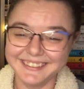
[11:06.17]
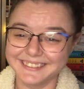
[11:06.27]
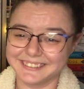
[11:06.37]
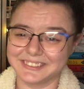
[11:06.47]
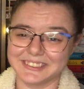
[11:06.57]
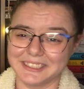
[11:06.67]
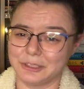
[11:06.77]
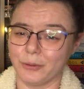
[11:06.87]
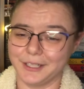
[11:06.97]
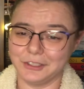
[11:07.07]
Because there's like
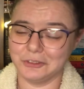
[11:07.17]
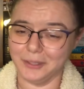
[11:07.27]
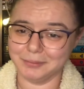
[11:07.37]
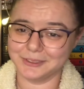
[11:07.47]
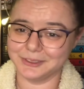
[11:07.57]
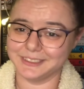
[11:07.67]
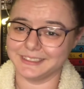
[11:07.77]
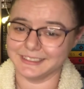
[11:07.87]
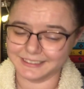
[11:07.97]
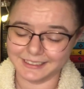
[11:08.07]
22 episodes a
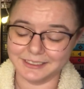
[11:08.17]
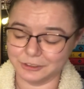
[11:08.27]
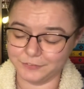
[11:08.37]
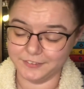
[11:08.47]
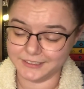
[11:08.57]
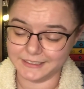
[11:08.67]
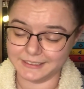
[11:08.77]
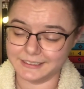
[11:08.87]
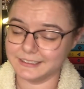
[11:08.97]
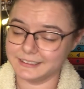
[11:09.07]
season and there's 15
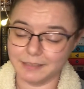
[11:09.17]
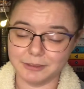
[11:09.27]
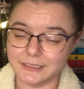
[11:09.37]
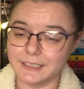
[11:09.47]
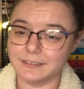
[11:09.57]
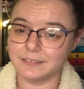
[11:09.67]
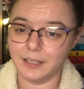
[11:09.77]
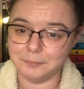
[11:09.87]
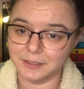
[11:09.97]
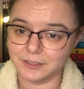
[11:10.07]
seasons, that will take
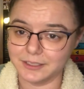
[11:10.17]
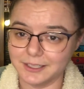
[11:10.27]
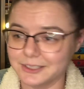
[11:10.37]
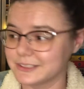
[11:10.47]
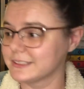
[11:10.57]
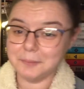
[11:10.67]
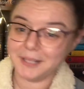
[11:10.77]
a million years.